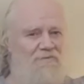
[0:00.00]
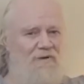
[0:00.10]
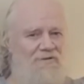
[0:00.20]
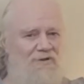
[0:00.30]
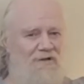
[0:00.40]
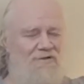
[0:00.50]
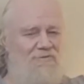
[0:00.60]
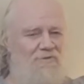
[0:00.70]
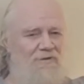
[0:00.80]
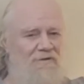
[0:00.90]
buzzer hasn't
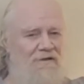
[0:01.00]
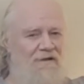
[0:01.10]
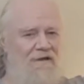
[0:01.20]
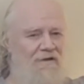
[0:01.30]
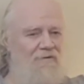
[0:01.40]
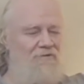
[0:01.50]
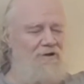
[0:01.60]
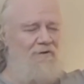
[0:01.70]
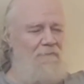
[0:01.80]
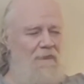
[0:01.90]
worked the whole
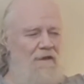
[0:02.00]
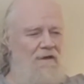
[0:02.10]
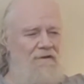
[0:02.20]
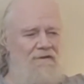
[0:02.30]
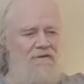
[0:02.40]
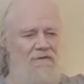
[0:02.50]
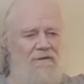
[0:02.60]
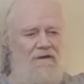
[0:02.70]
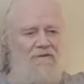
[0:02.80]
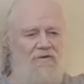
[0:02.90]
time, and
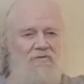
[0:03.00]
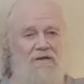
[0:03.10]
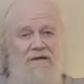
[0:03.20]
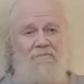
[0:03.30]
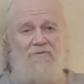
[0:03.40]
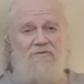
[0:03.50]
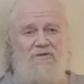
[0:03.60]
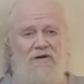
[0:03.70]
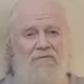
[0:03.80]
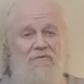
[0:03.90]
no cameras,
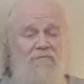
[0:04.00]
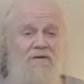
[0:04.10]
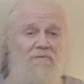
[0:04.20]
so I wouldn't be